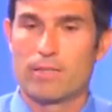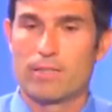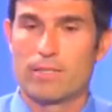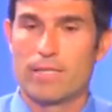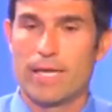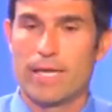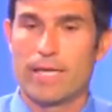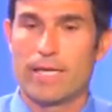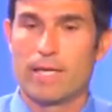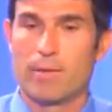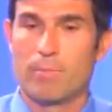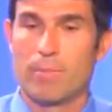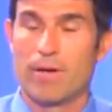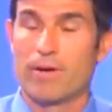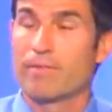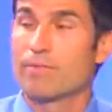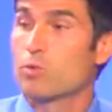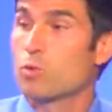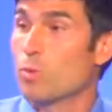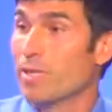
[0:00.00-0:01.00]
taking a
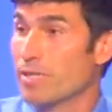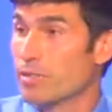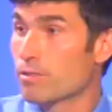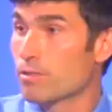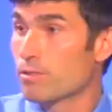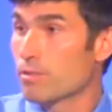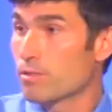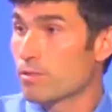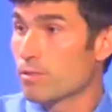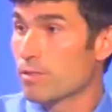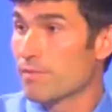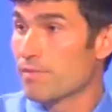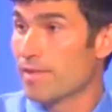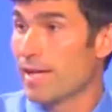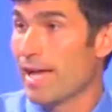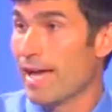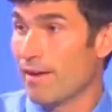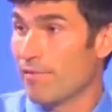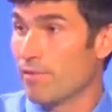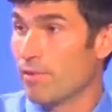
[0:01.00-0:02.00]
pair of tweezers, if you
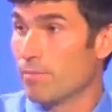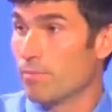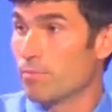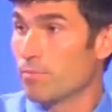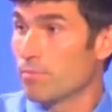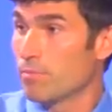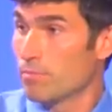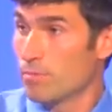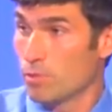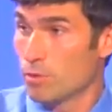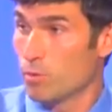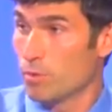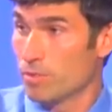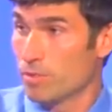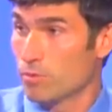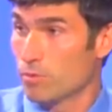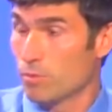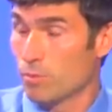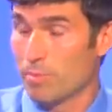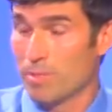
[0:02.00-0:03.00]
have them,
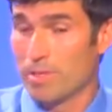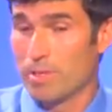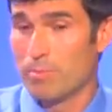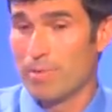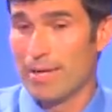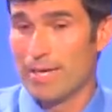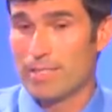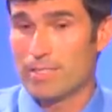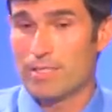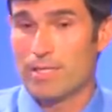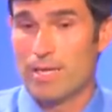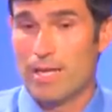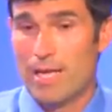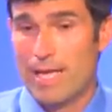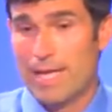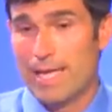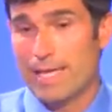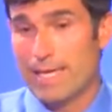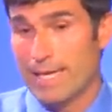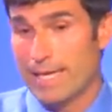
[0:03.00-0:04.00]
tweezers would be the best,
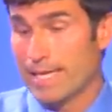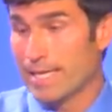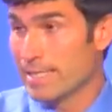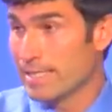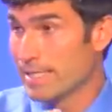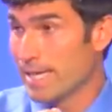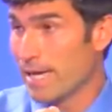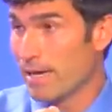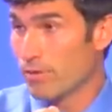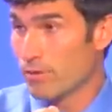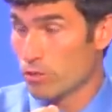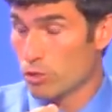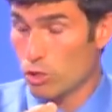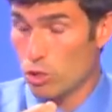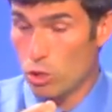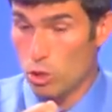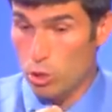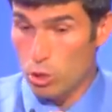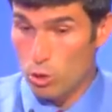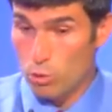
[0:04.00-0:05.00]
getting it down as
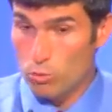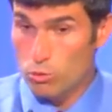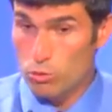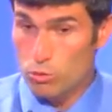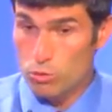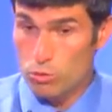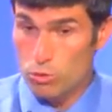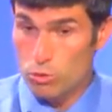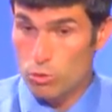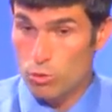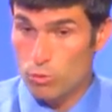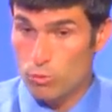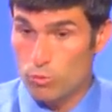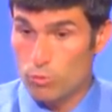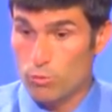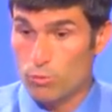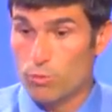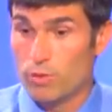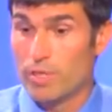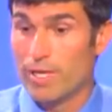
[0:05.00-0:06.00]
close
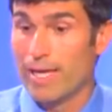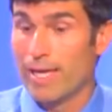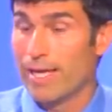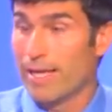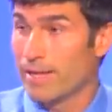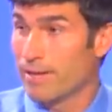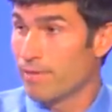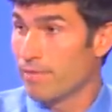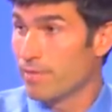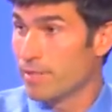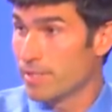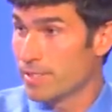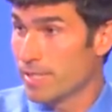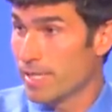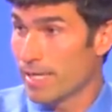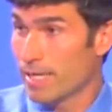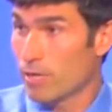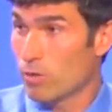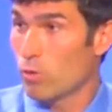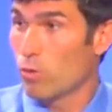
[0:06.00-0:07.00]
to the head of the
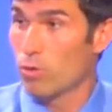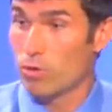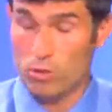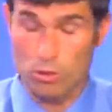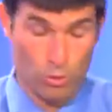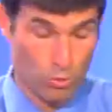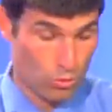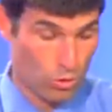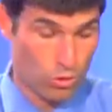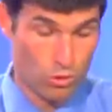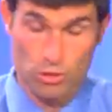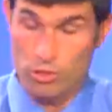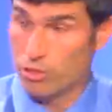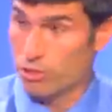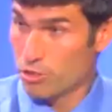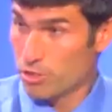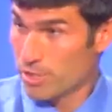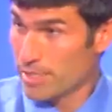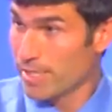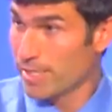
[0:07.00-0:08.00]
tick or closest to
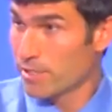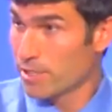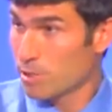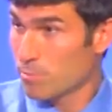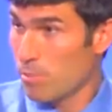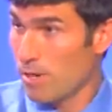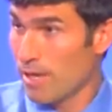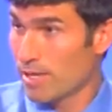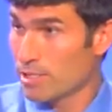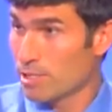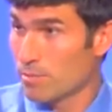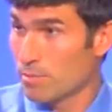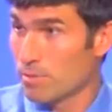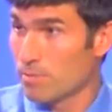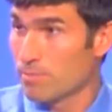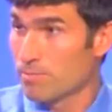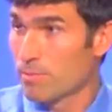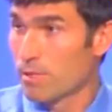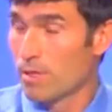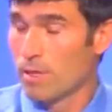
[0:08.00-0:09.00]
your skin as
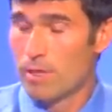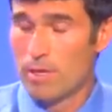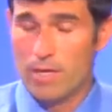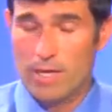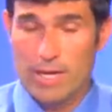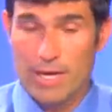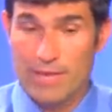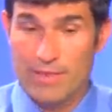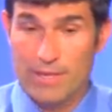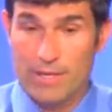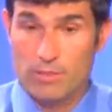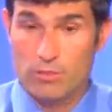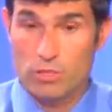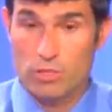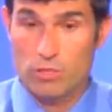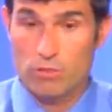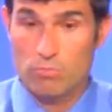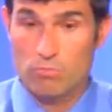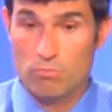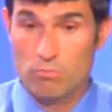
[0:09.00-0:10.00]
possible, and then
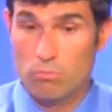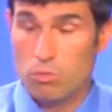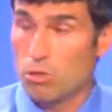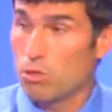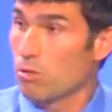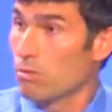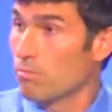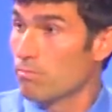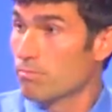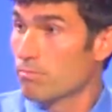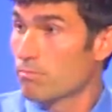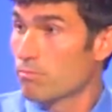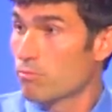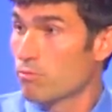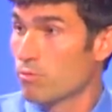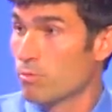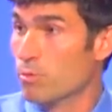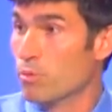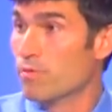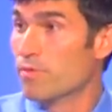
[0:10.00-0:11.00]
just pull,
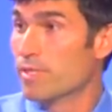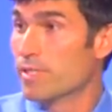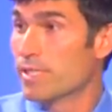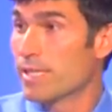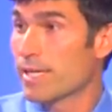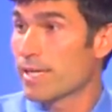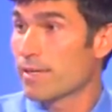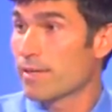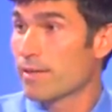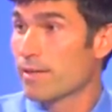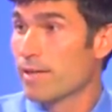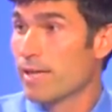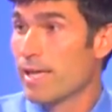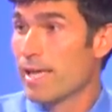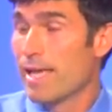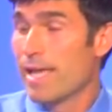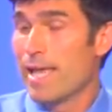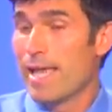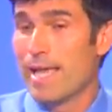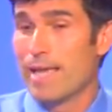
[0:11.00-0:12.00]
remove the tick.
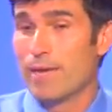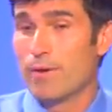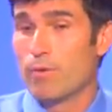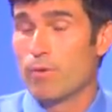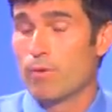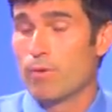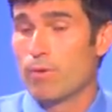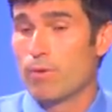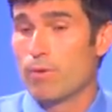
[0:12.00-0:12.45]
And